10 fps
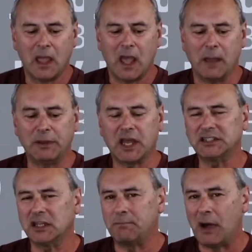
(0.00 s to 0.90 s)
And
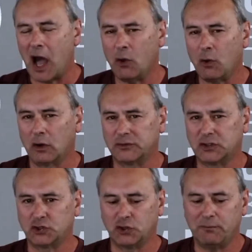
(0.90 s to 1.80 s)
because of the power of
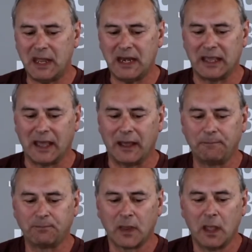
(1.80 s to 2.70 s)
social media,
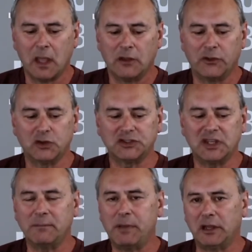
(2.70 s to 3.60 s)
there is the
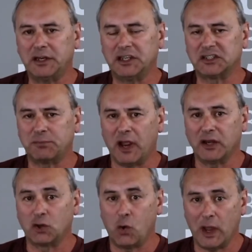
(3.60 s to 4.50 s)
ability to
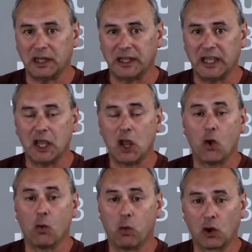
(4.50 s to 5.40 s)
spread quickly,
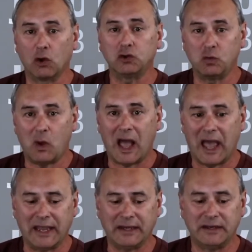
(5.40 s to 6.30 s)

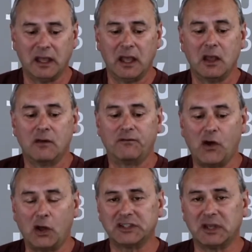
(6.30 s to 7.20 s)
worldwide,
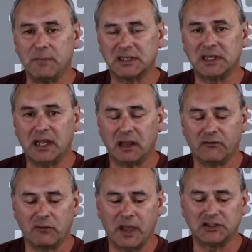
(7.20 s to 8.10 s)
false and misleading
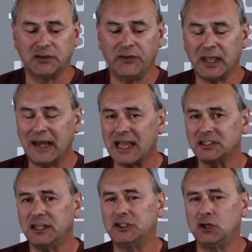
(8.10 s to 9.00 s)
information that can
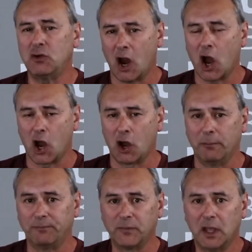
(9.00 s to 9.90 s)
actually do
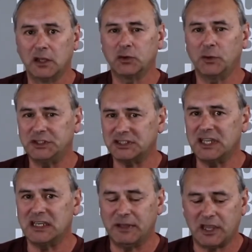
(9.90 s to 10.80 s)
harm. So we just
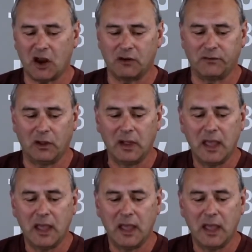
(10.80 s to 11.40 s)
need to be careful.